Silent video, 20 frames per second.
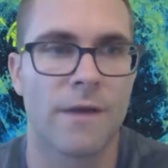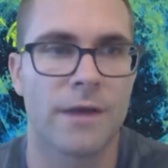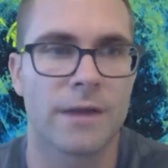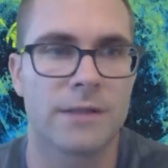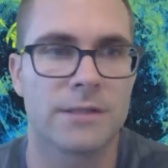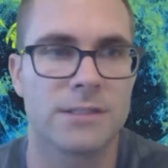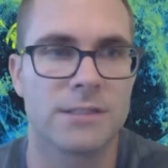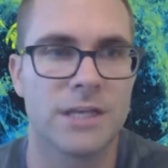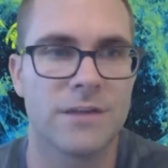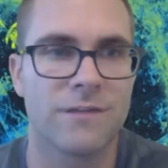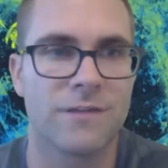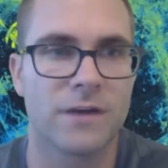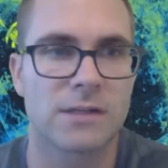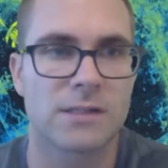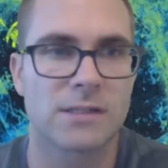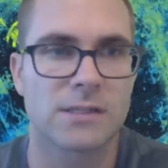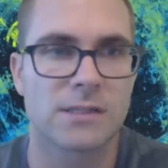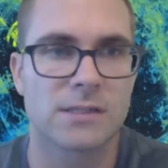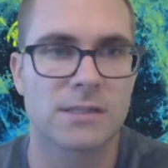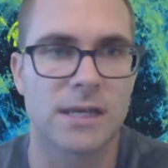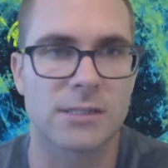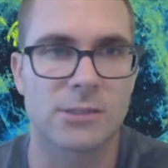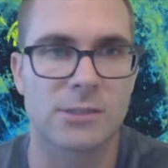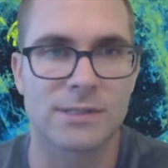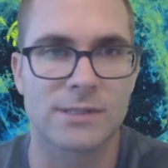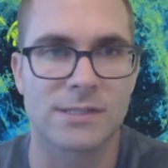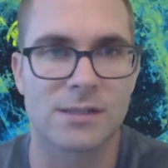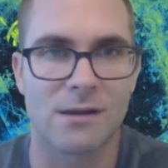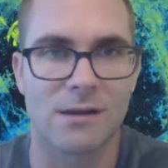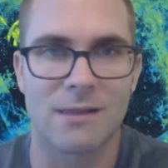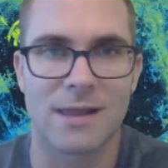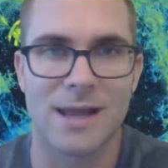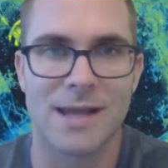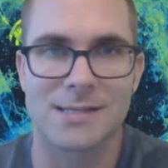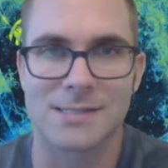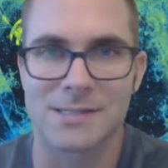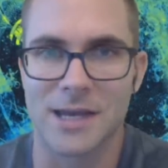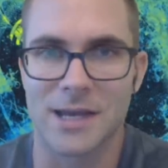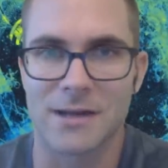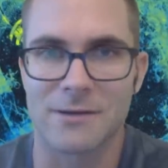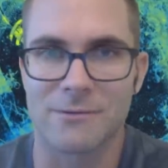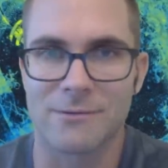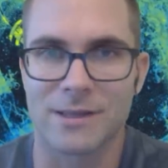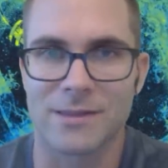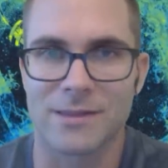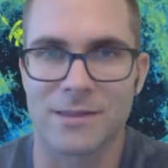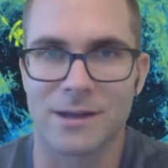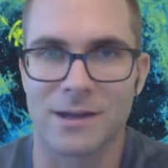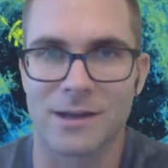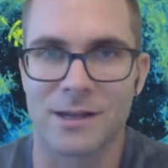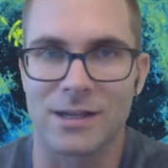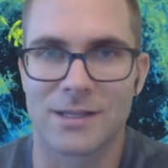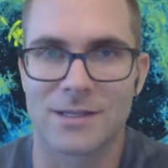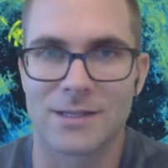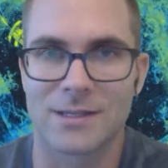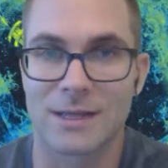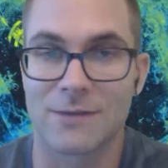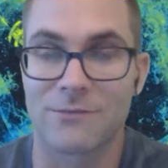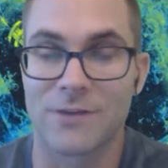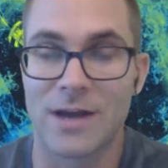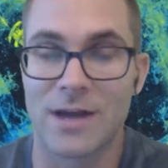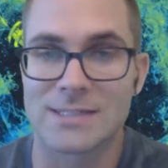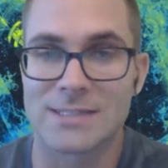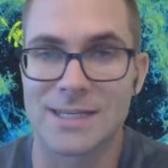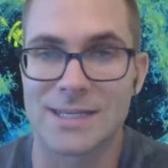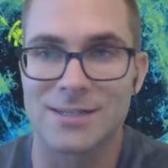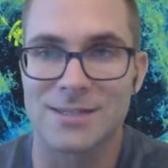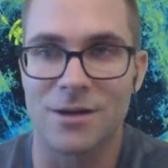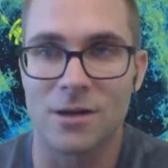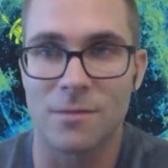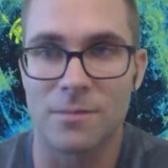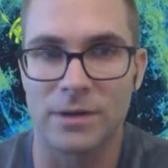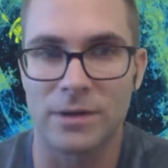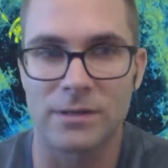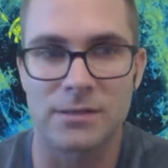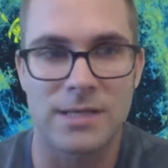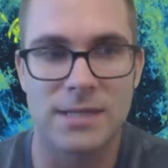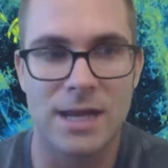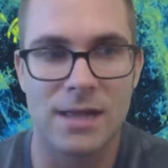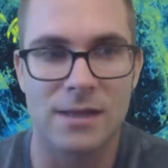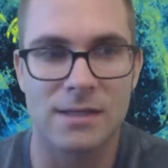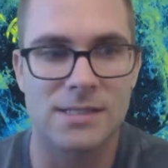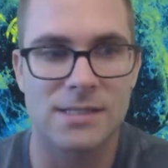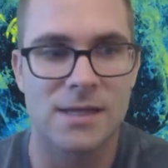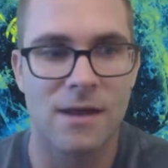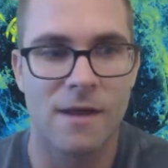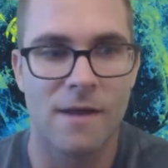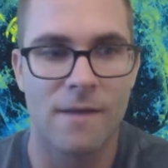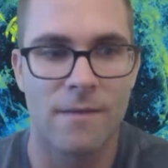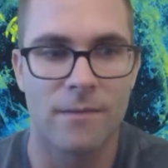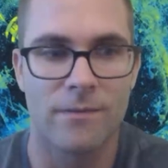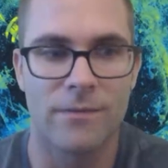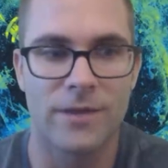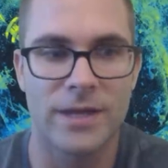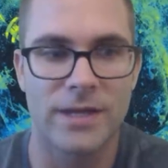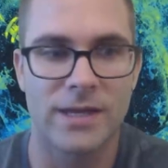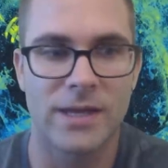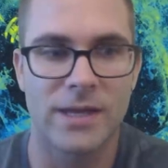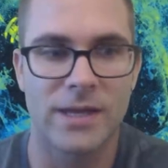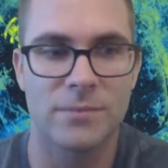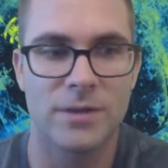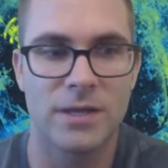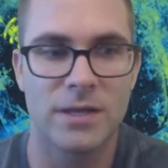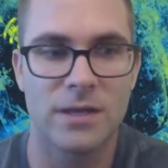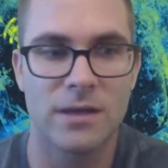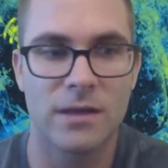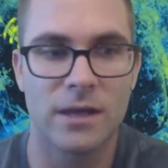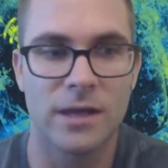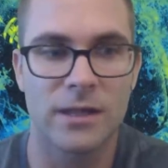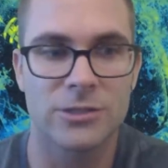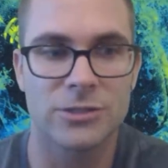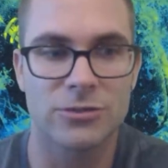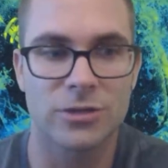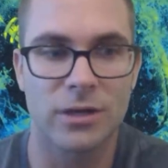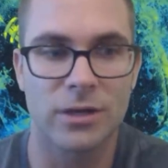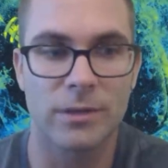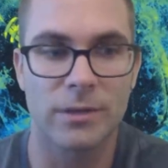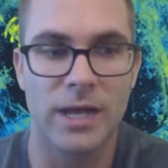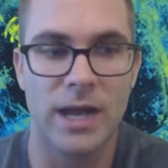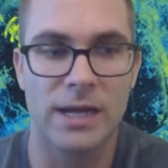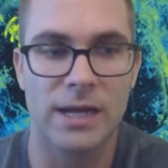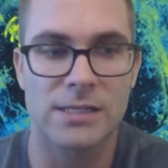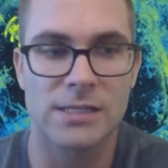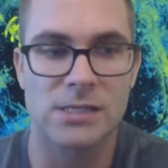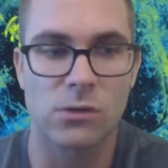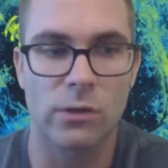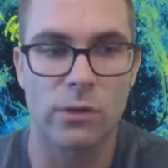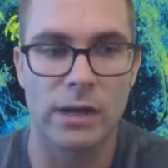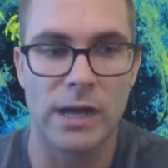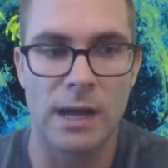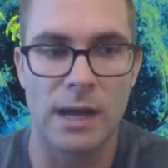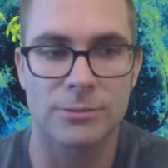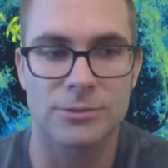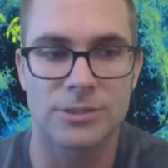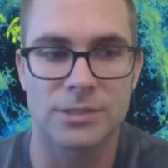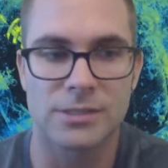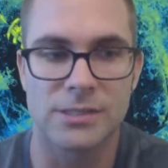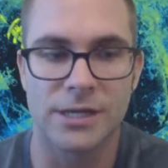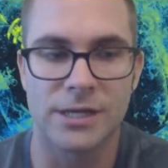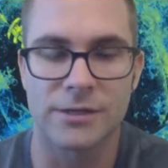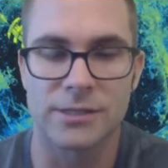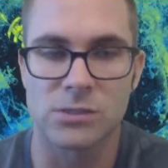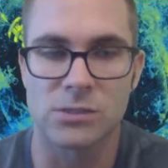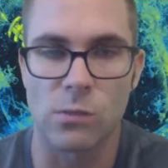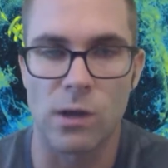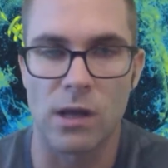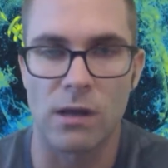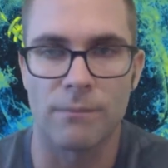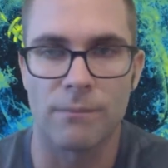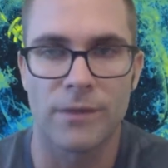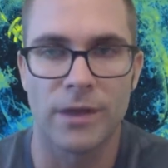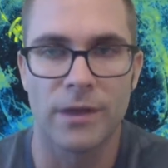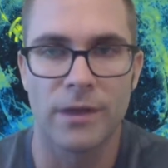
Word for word: Defenses, as we saw last night with uh, KaVontae Turpin in Dallas, they can be extremely high scoring options here as well.